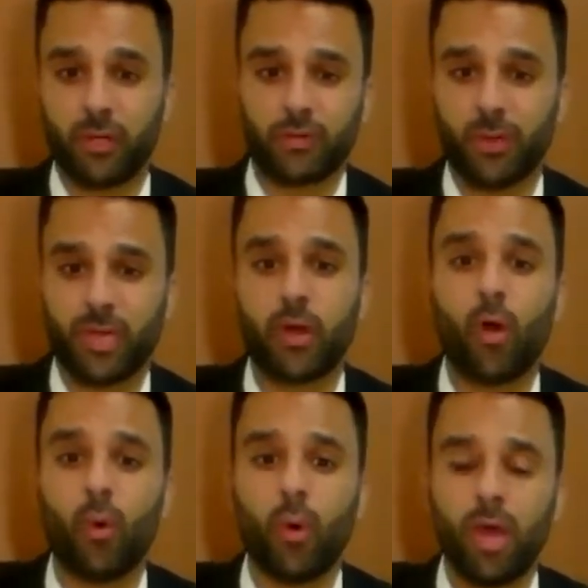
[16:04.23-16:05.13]
don't really
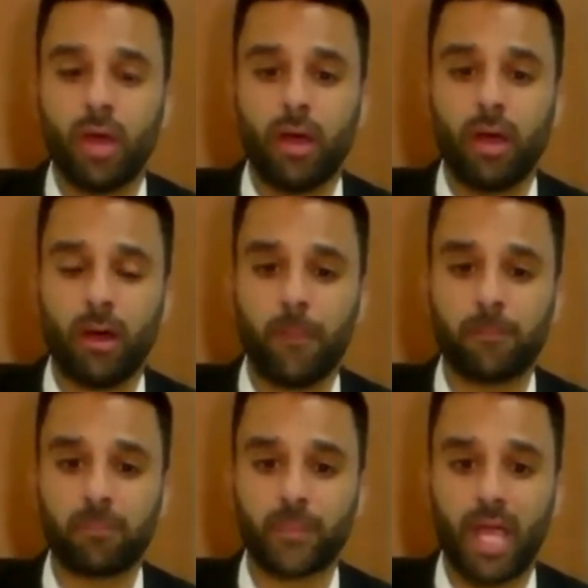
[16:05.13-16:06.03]
know
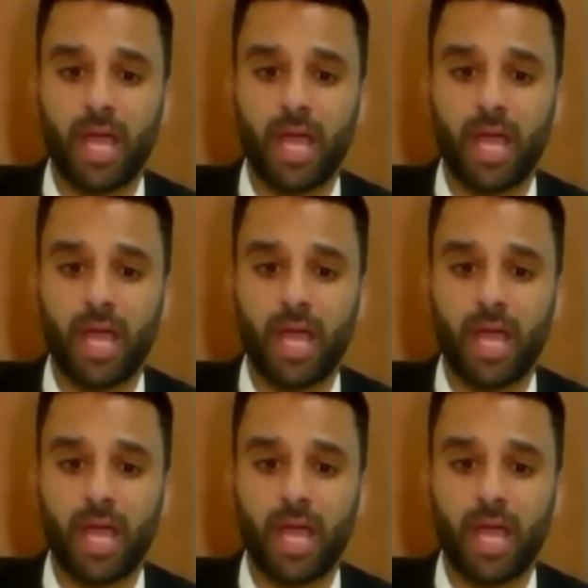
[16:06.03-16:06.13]
um,